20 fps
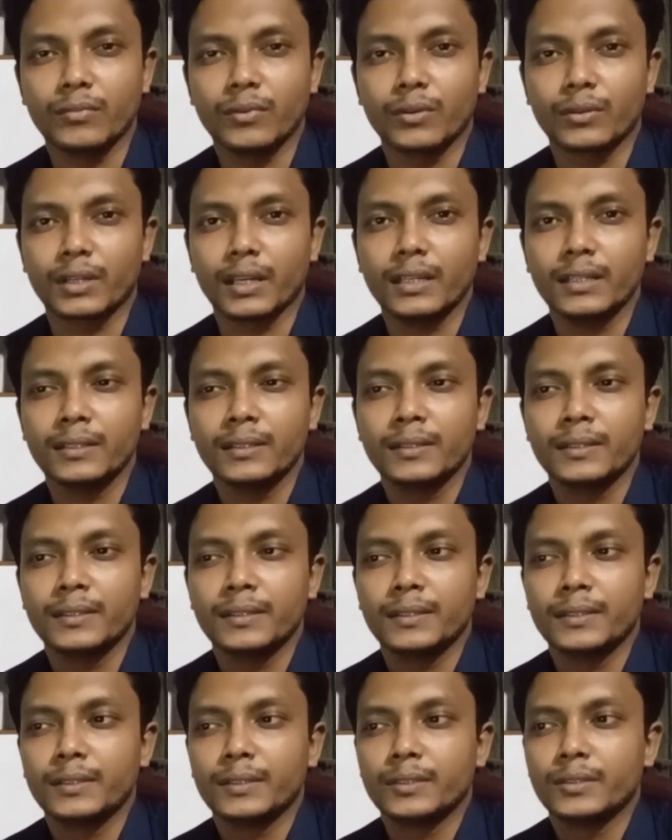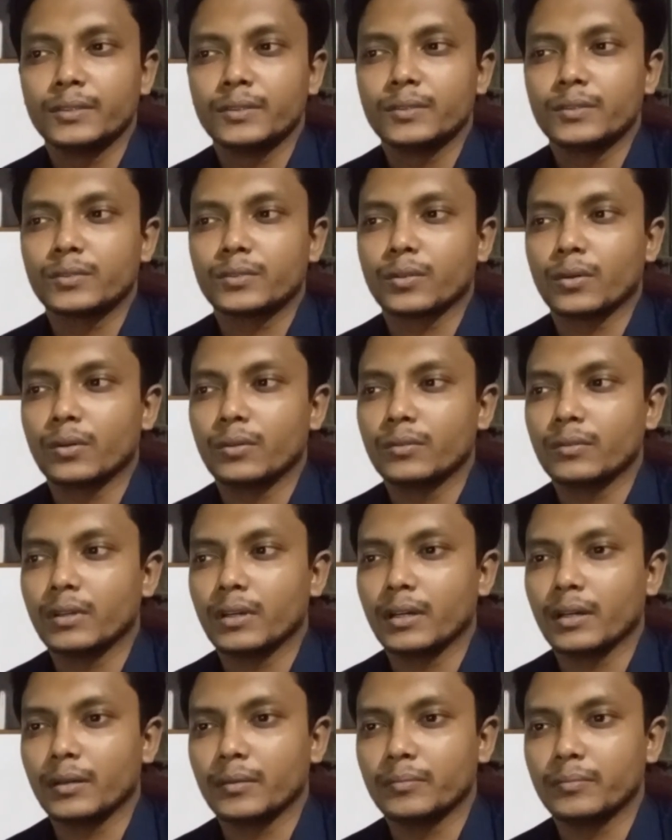Okay.
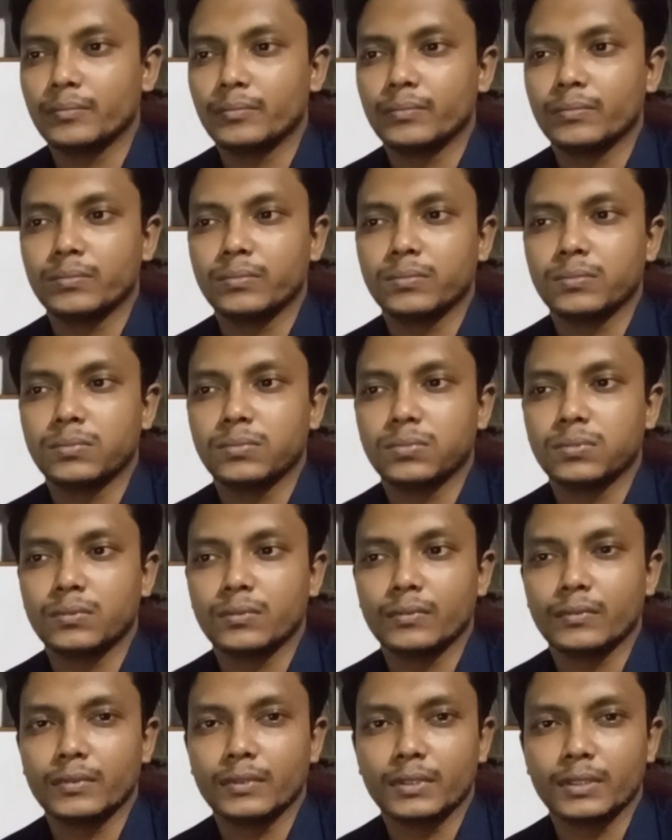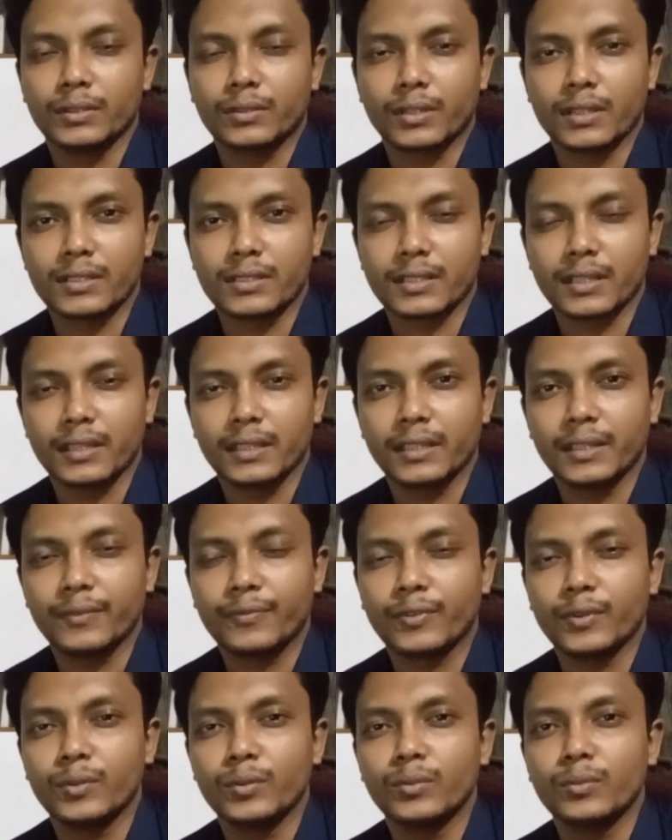So you can say,
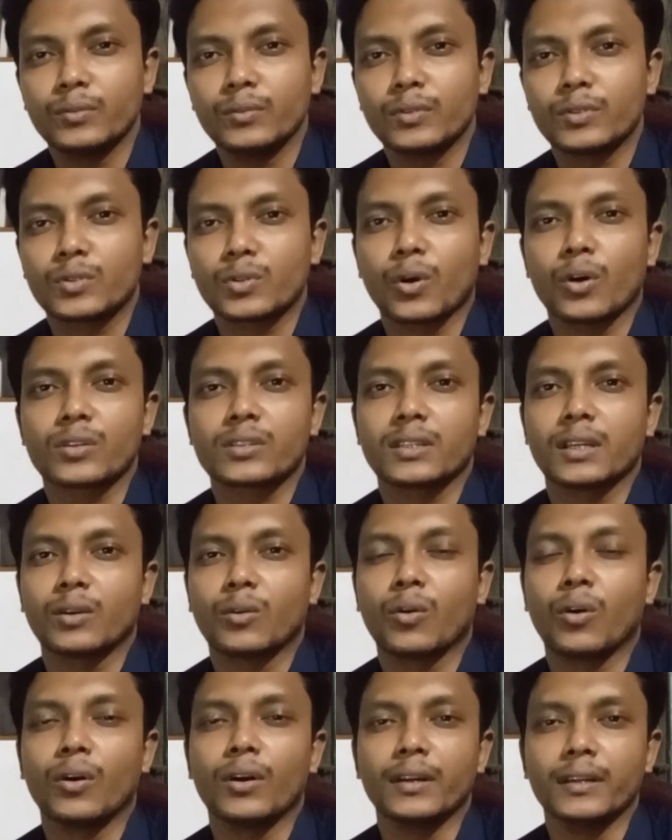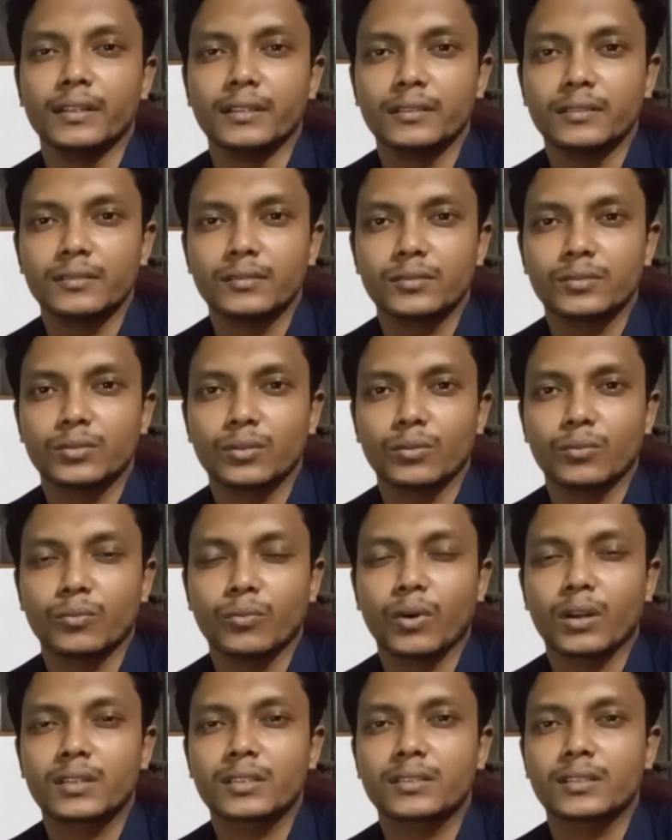if you toss a coin, so
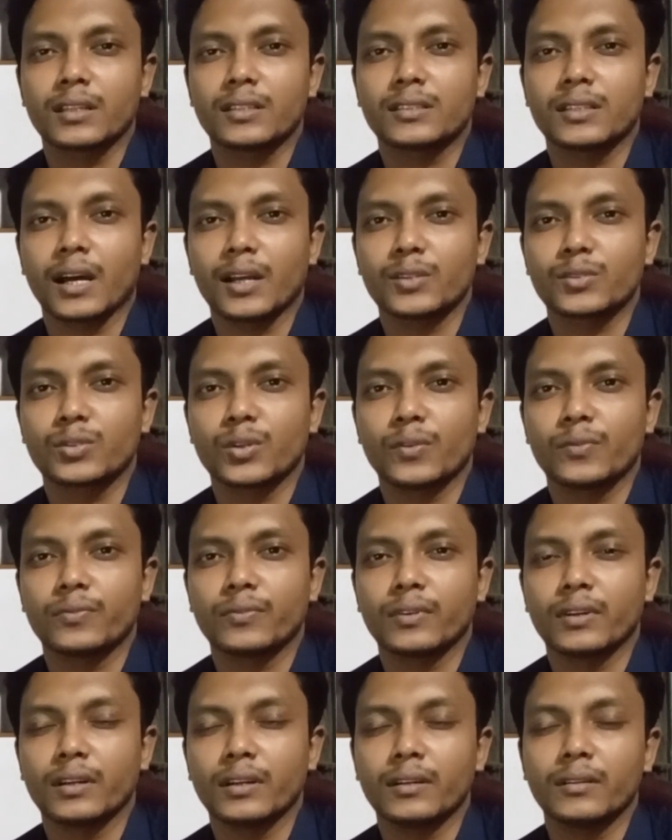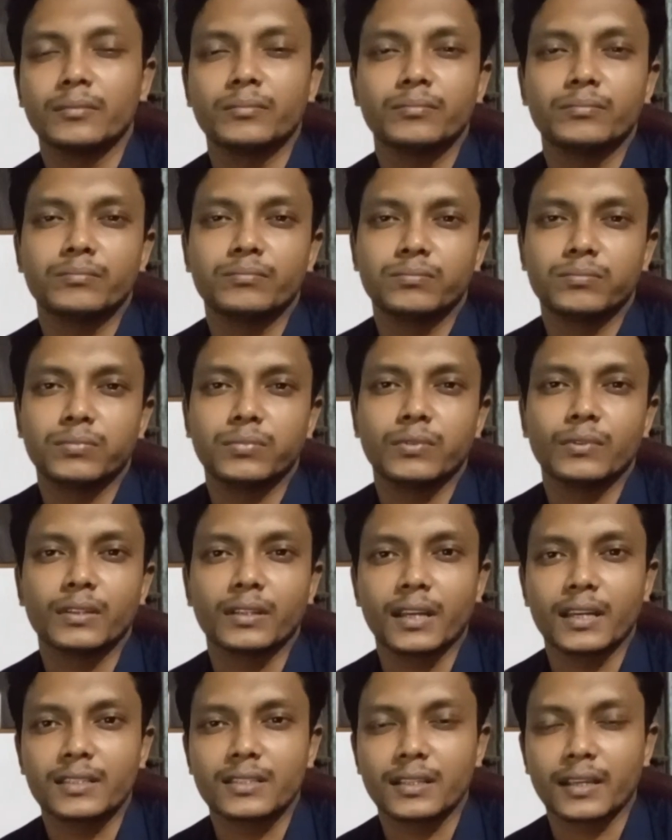what's the chance of
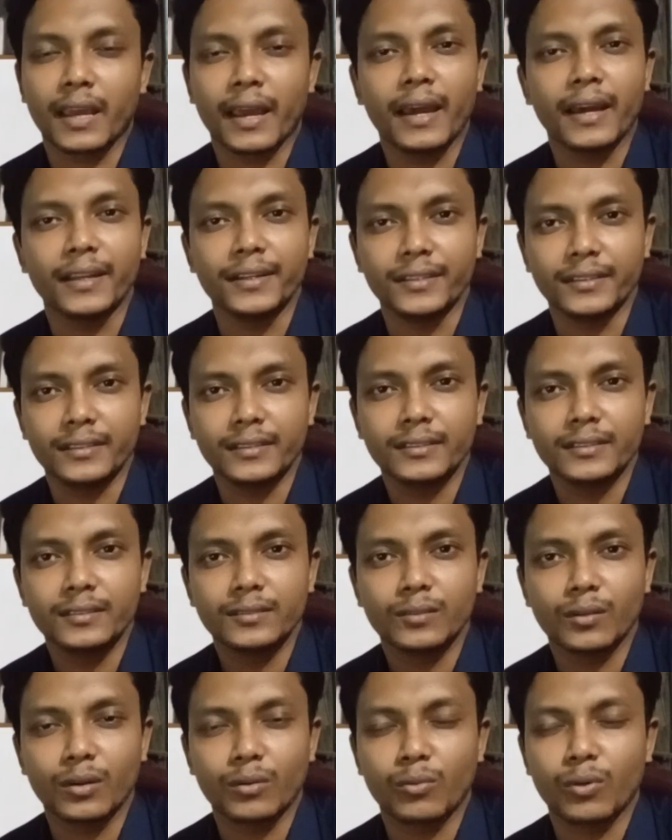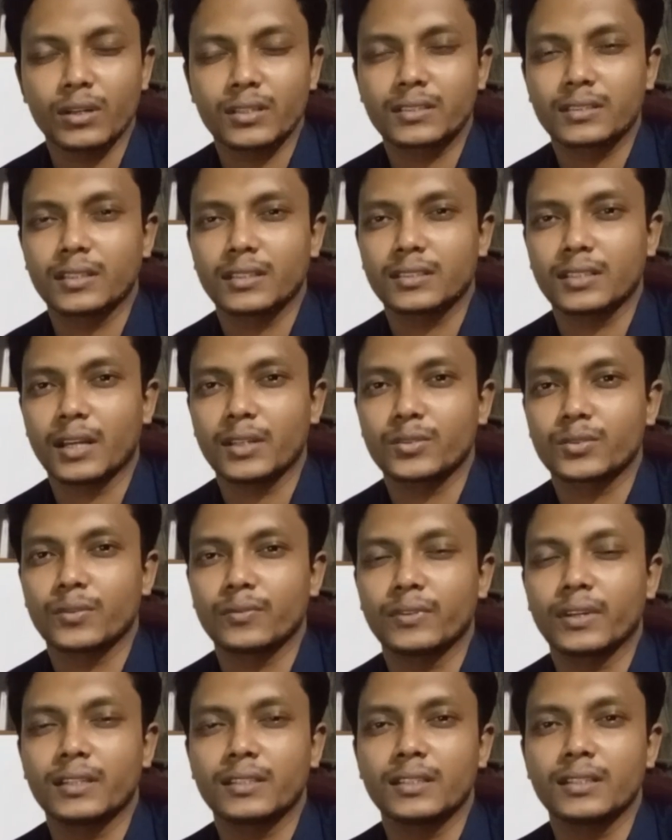getting head, or what's the chance
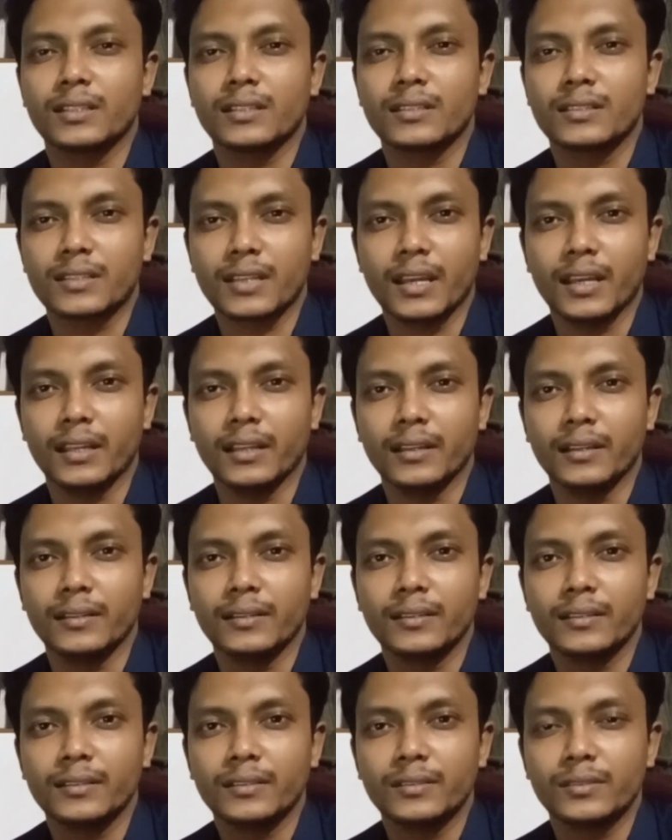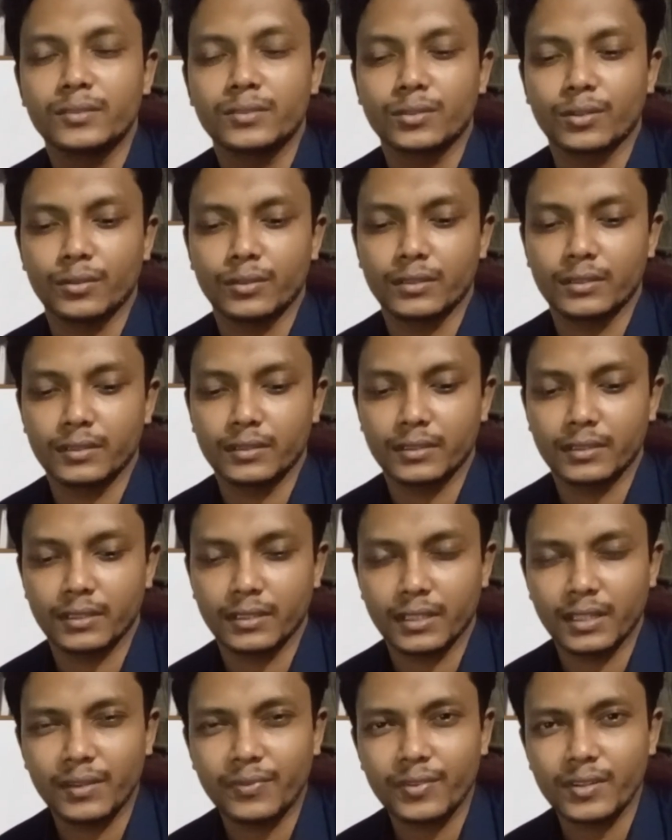of getting tail? So
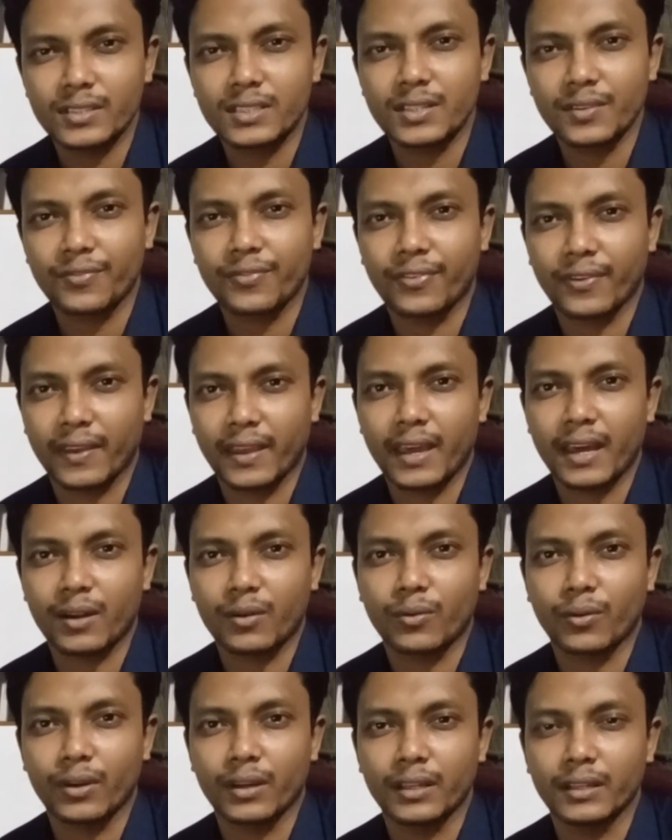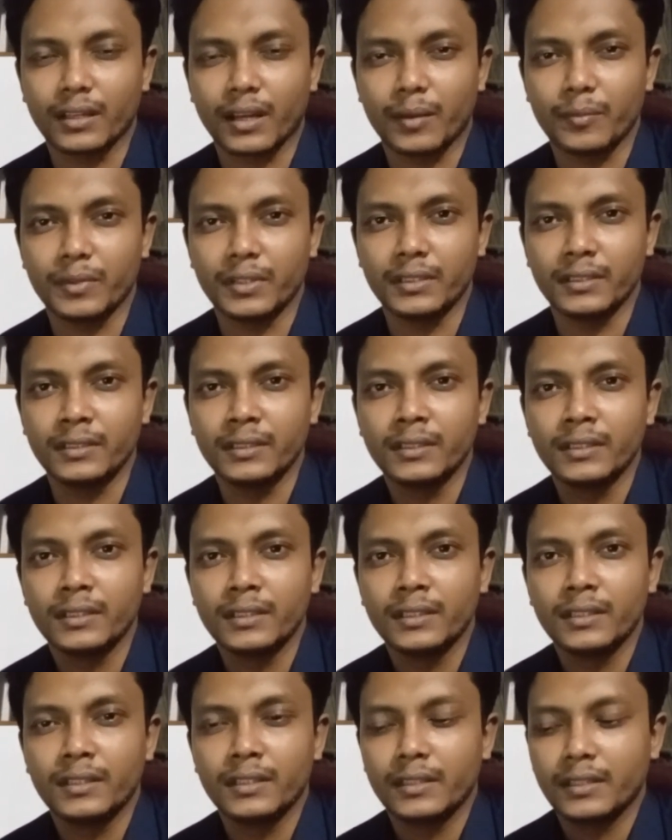if it's a fair coin, I mean,
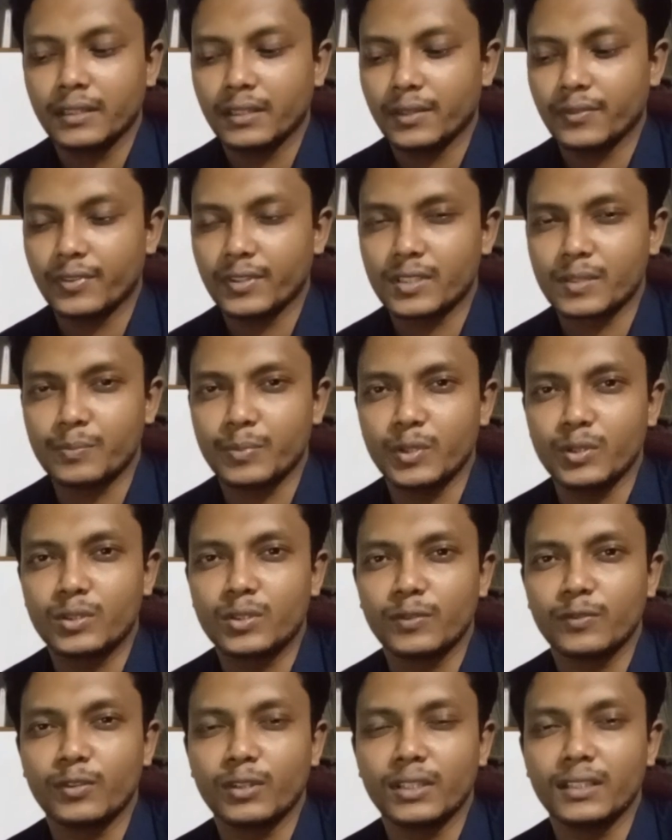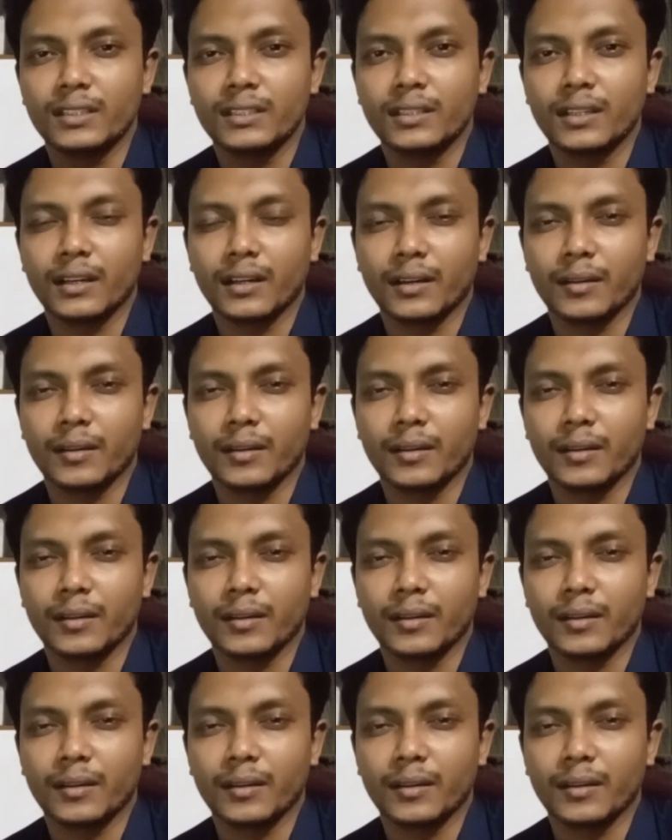if it's beautifully